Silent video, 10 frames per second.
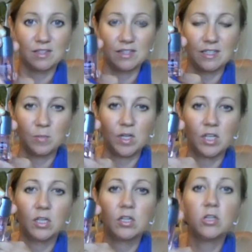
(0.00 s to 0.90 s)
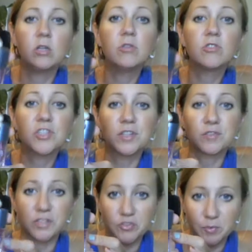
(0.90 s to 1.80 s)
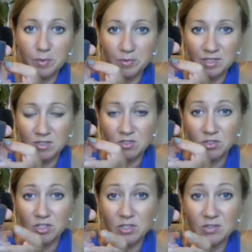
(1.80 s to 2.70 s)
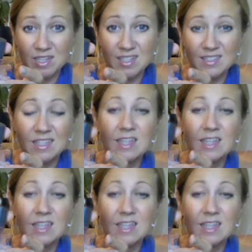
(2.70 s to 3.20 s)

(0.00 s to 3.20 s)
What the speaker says: This made a huge difference for me once I started using it.